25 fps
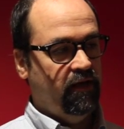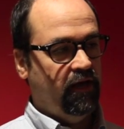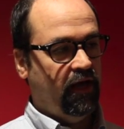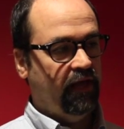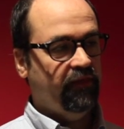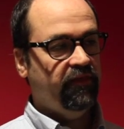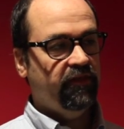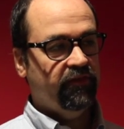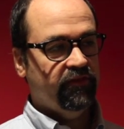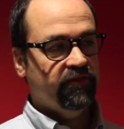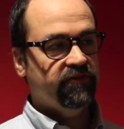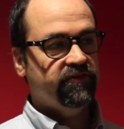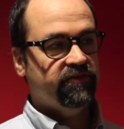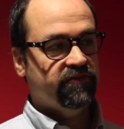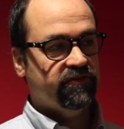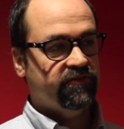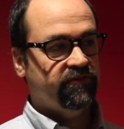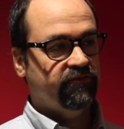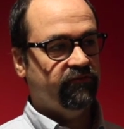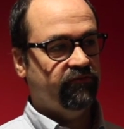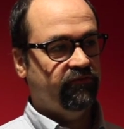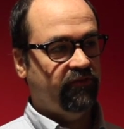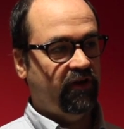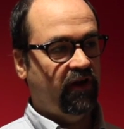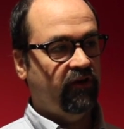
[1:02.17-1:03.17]
I think this is
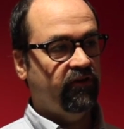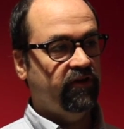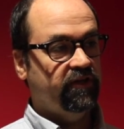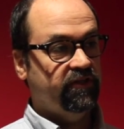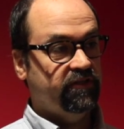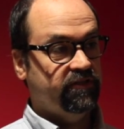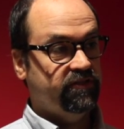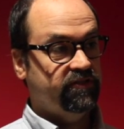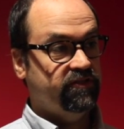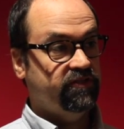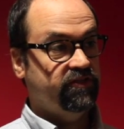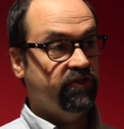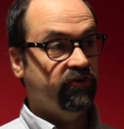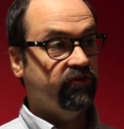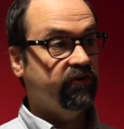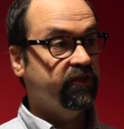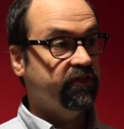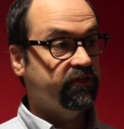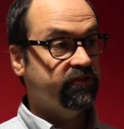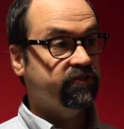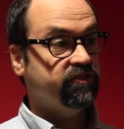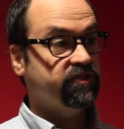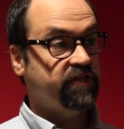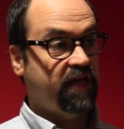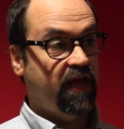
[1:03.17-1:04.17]
a very
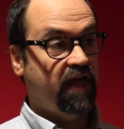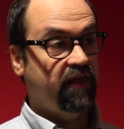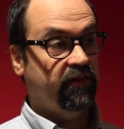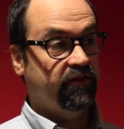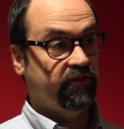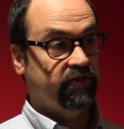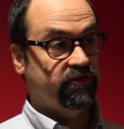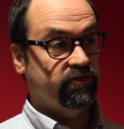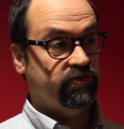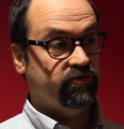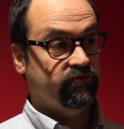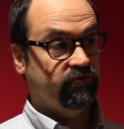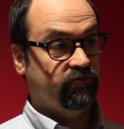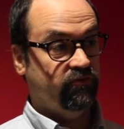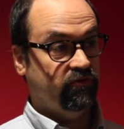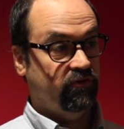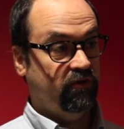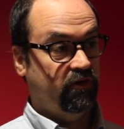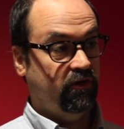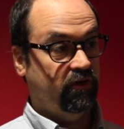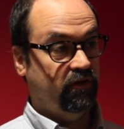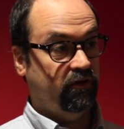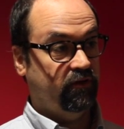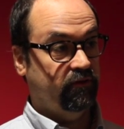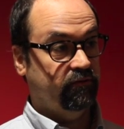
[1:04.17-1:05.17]
serious challenge
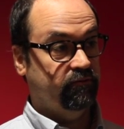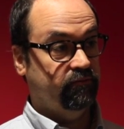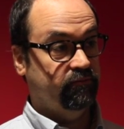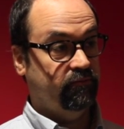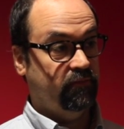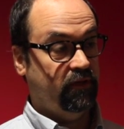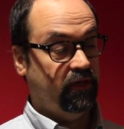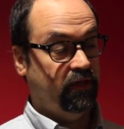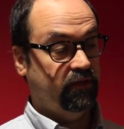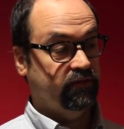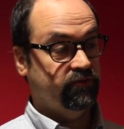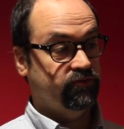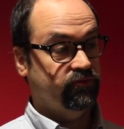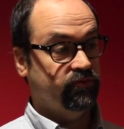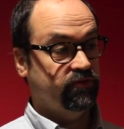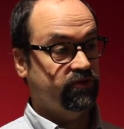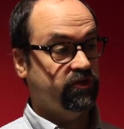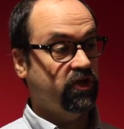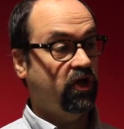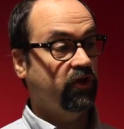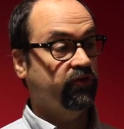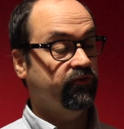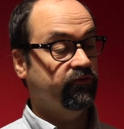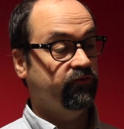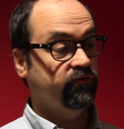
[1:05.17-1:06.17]
as a
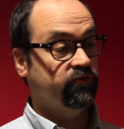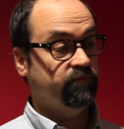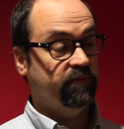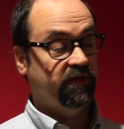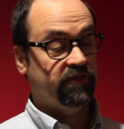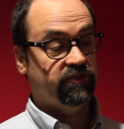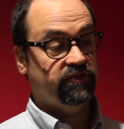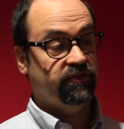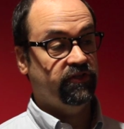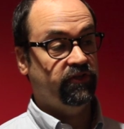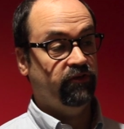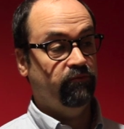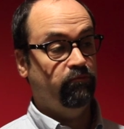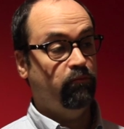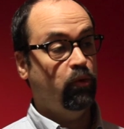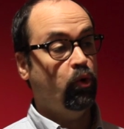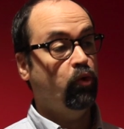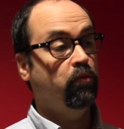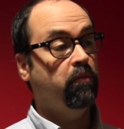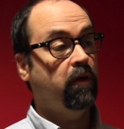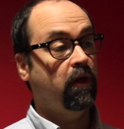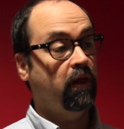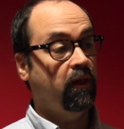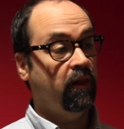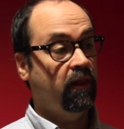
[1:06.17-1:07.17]
result, especially the
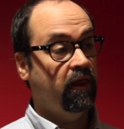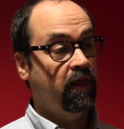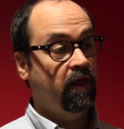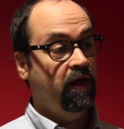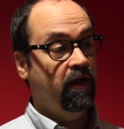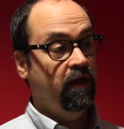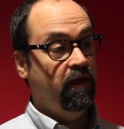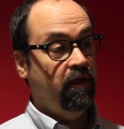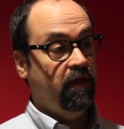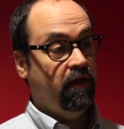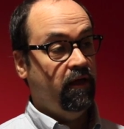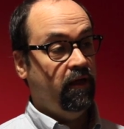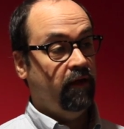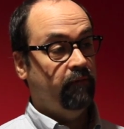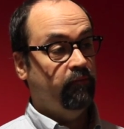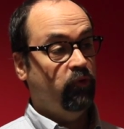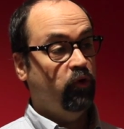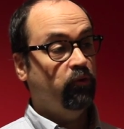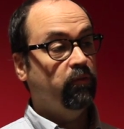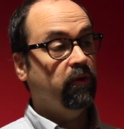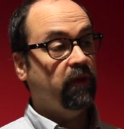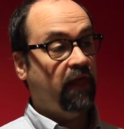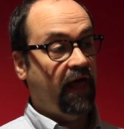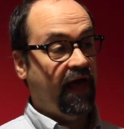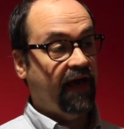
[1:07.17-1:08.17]

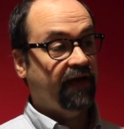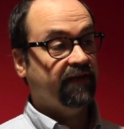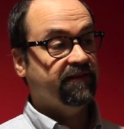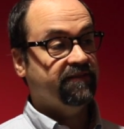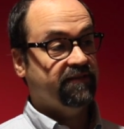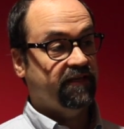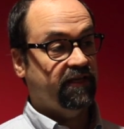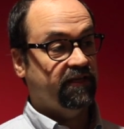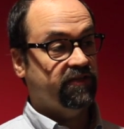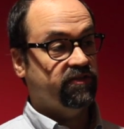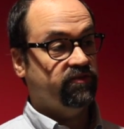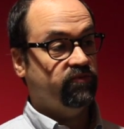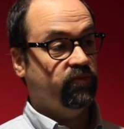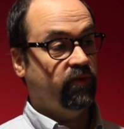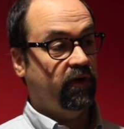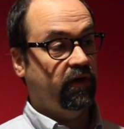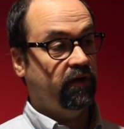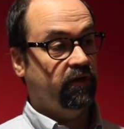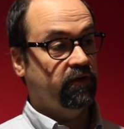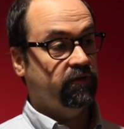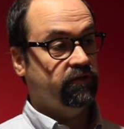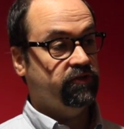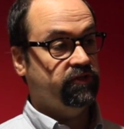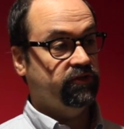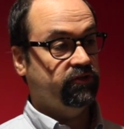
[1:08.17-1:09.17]
mobile access,
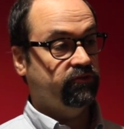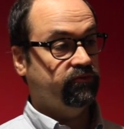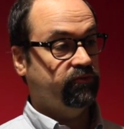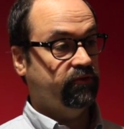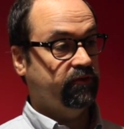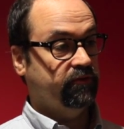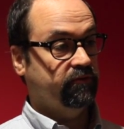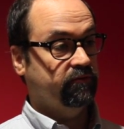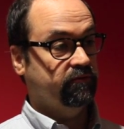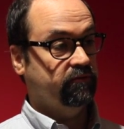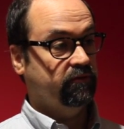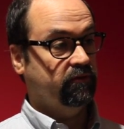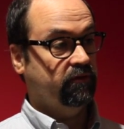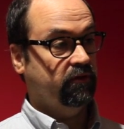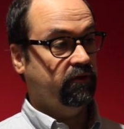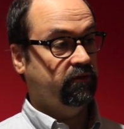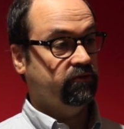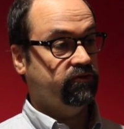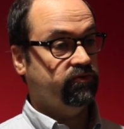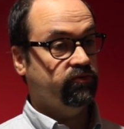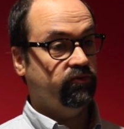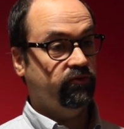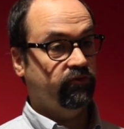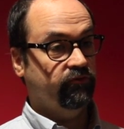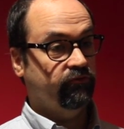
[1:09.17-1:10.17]
where children are
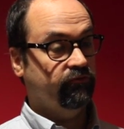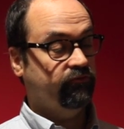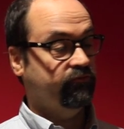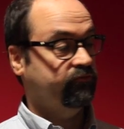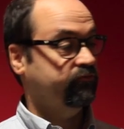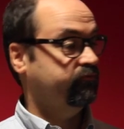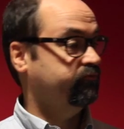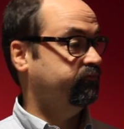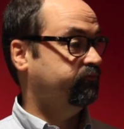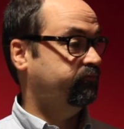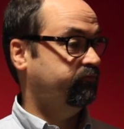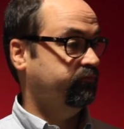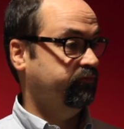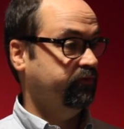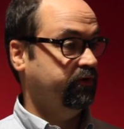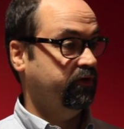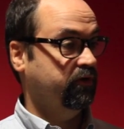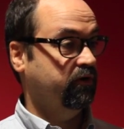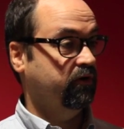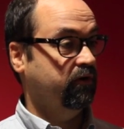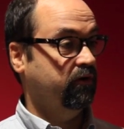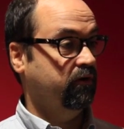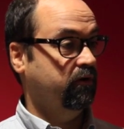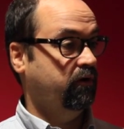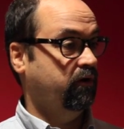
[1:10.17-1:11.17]
sort of,
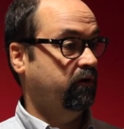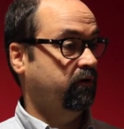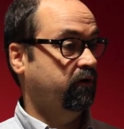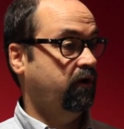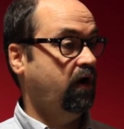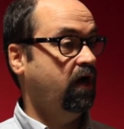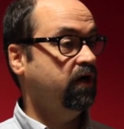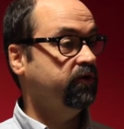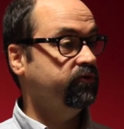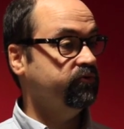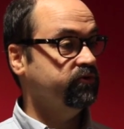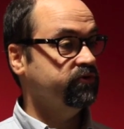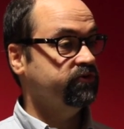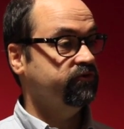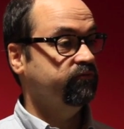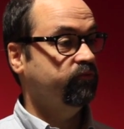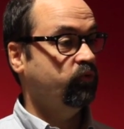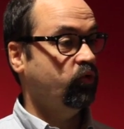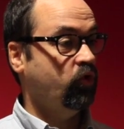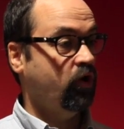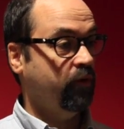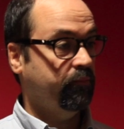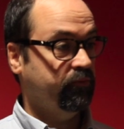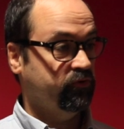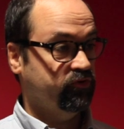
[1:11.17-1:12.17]
there are hundreds of
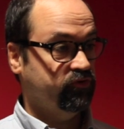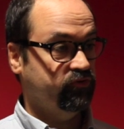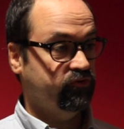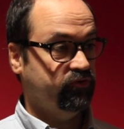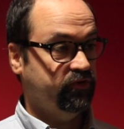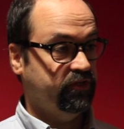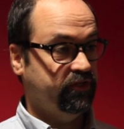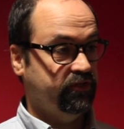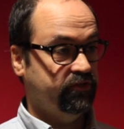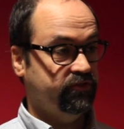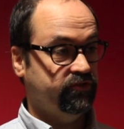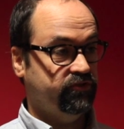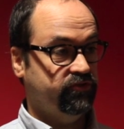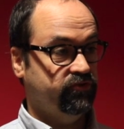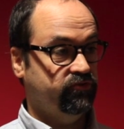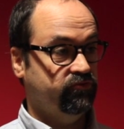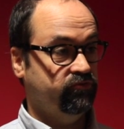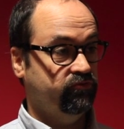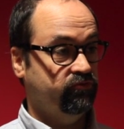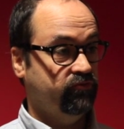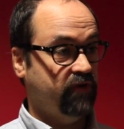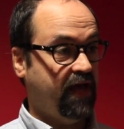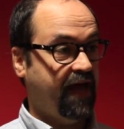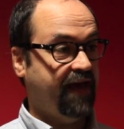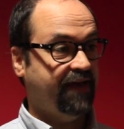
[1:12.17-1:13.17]
more opportunities
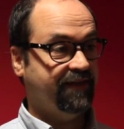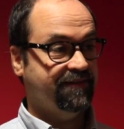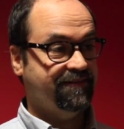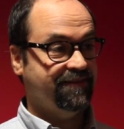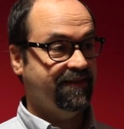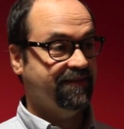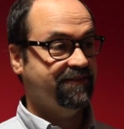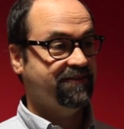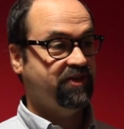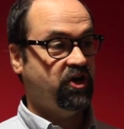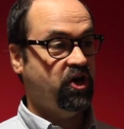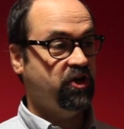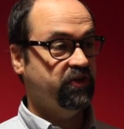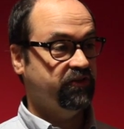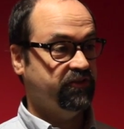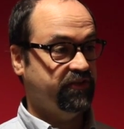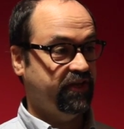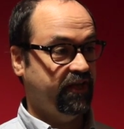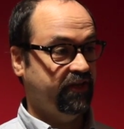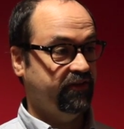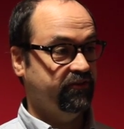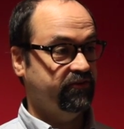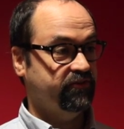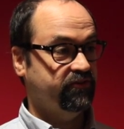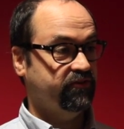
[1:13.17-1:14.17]
to access
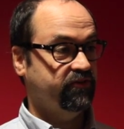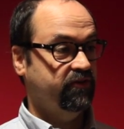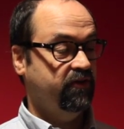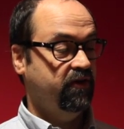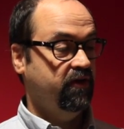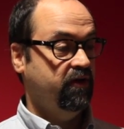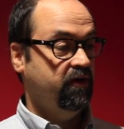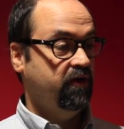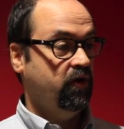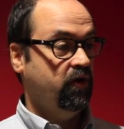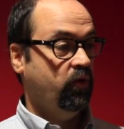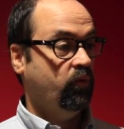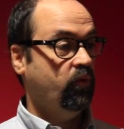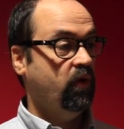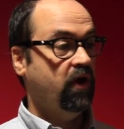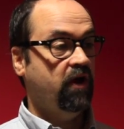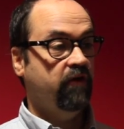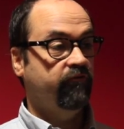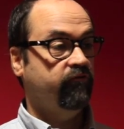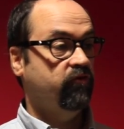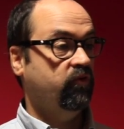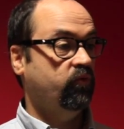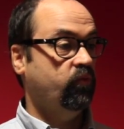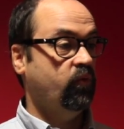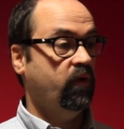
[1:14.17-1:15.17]
content
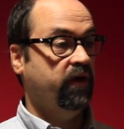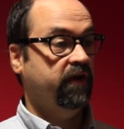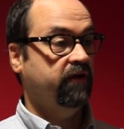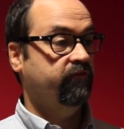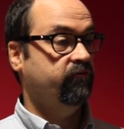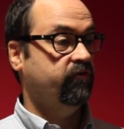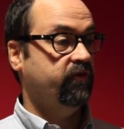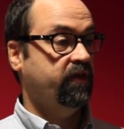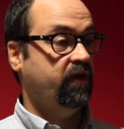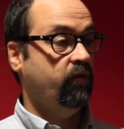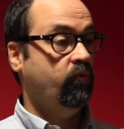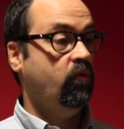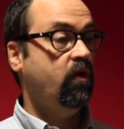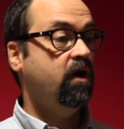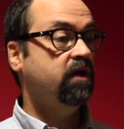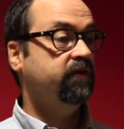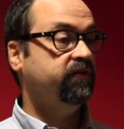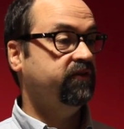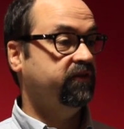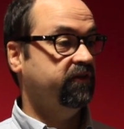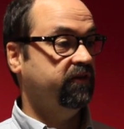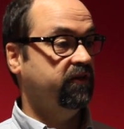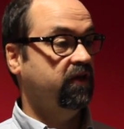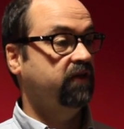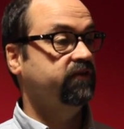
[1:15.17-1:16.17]
wherever and whenever they
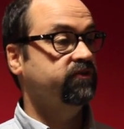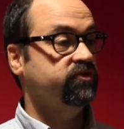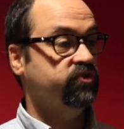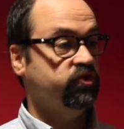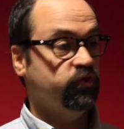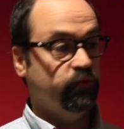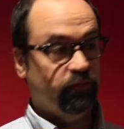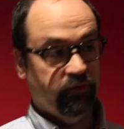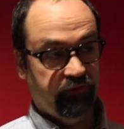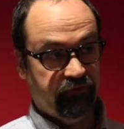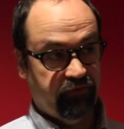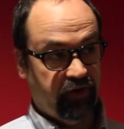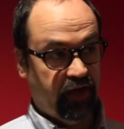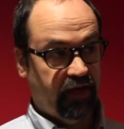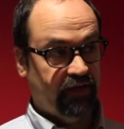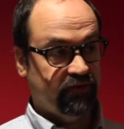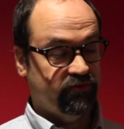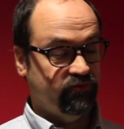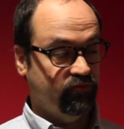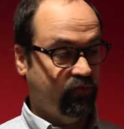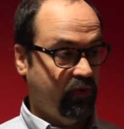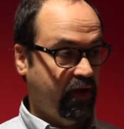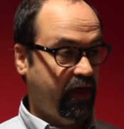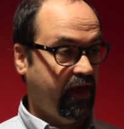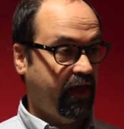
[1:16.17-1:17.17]
want in an
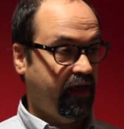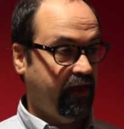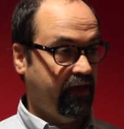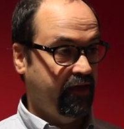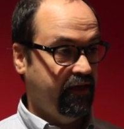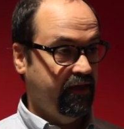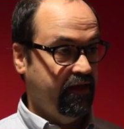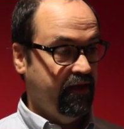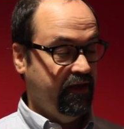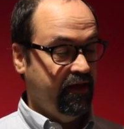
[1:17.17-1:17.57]
unsupervised way.